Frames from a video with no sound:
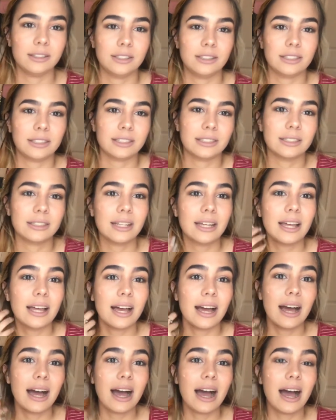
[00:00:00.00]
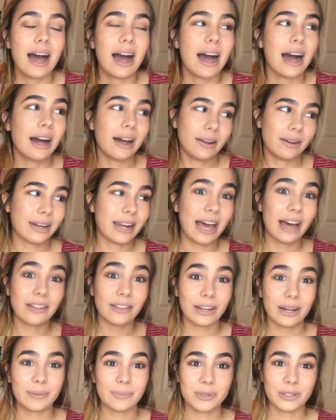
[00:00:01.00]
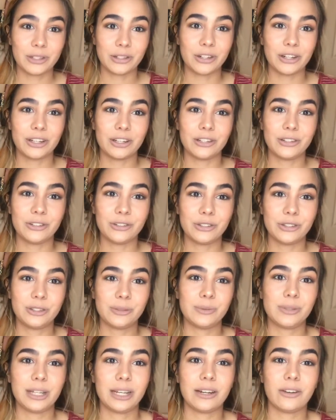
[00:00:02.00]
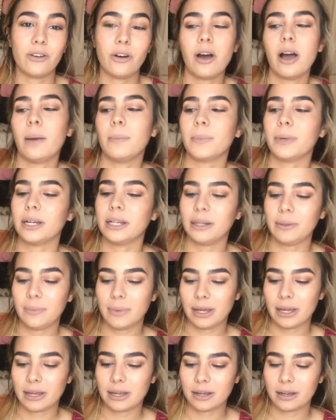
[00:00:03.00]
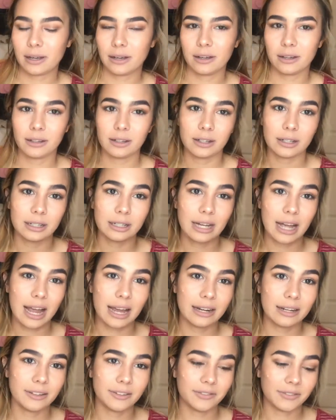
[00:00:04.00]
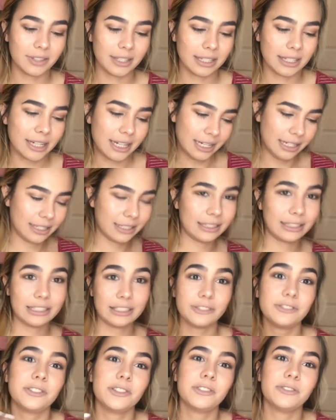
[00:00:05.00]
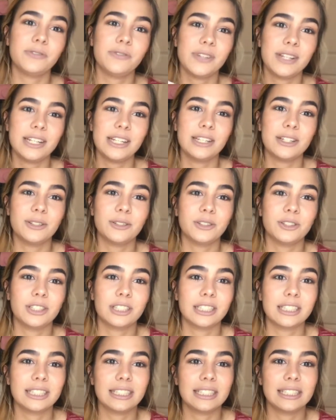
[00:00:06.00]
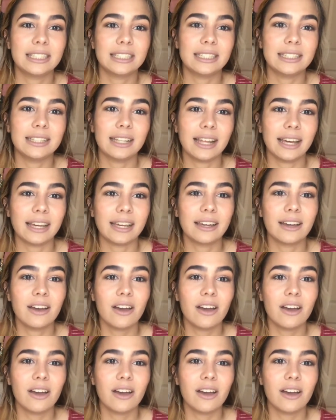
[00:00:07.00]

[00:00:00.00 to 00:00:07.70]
just now that I'm starting a YouTube channel, I'm gonna make kind of like different videos just to see like